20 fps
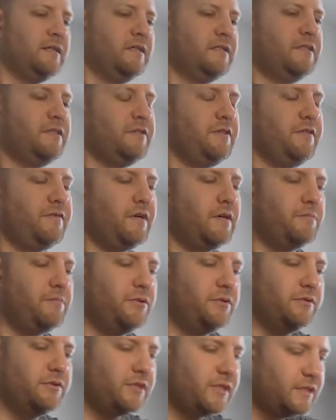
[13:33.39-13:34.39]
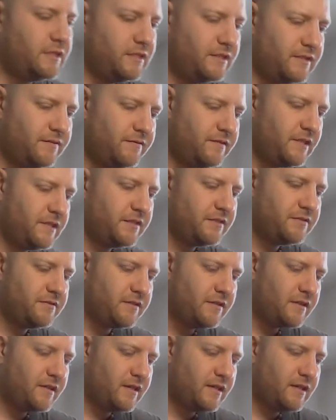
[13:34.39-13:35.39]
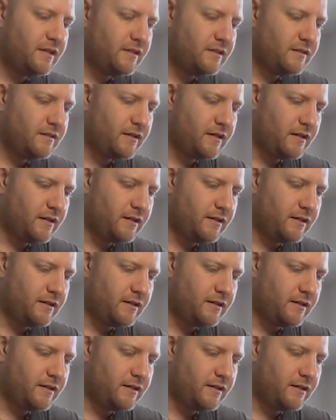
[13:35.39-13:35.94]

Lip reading: So you've got bowl jatis of Tisra there,